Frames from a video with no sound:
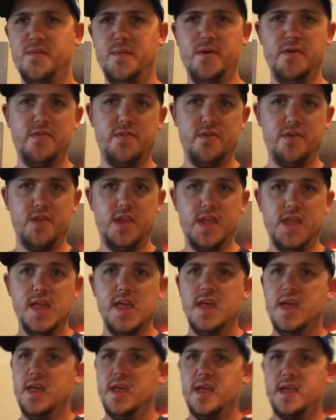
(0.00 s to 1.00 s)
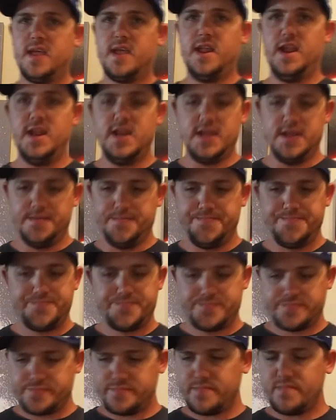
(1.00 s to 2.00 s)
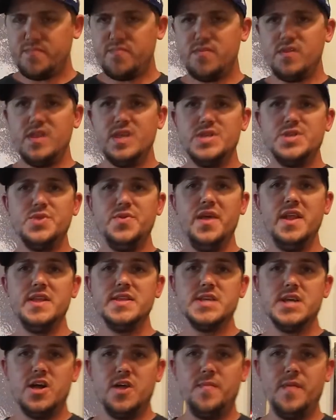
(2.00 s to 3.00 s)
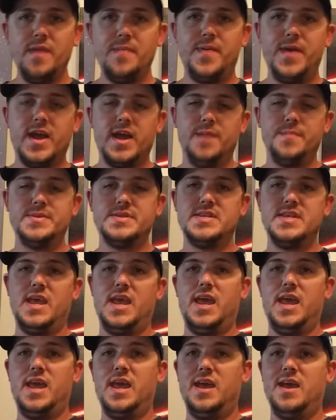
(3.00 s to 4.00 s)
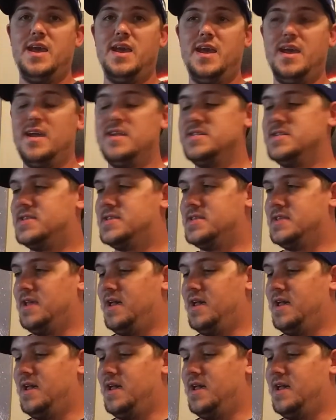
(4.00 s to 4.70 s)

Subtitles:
about 30 Canadian. So that is all my pickups and